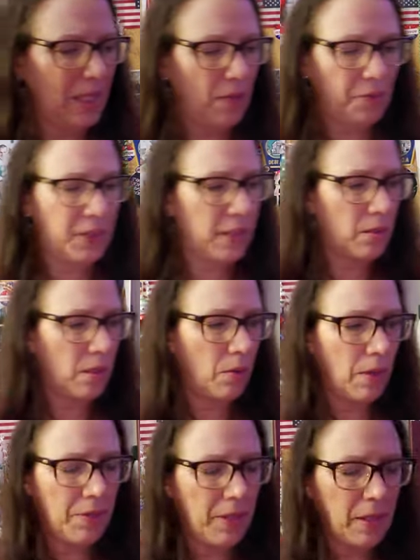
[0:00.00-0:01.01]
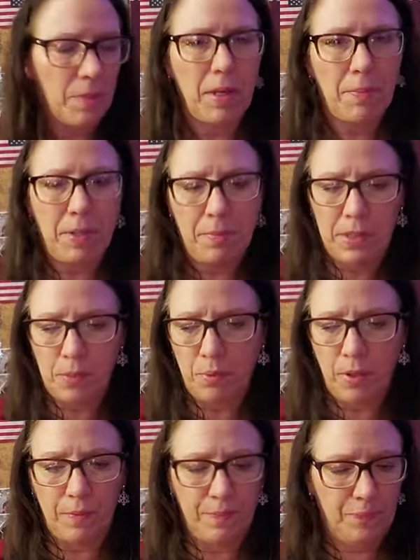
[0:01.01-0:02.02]
I don't think so. I think that might be a
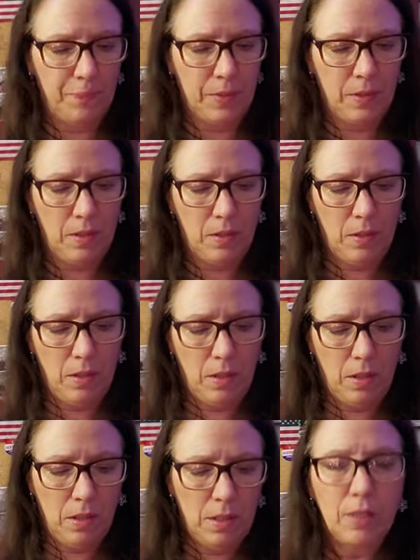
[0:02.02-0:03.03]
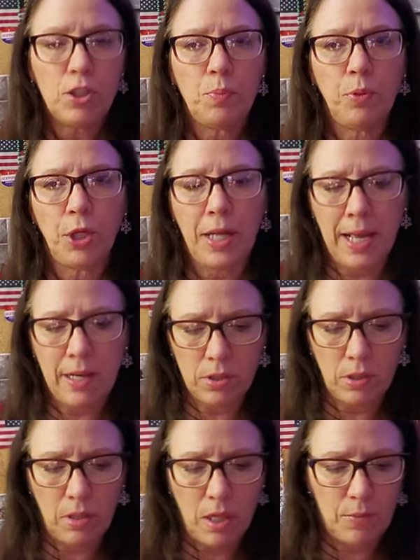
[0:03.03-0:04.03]
misprint. So I'll just put an ounce
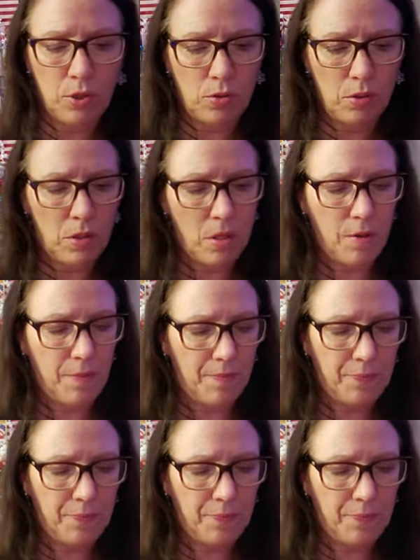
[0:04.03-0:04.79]
of lime juice in there.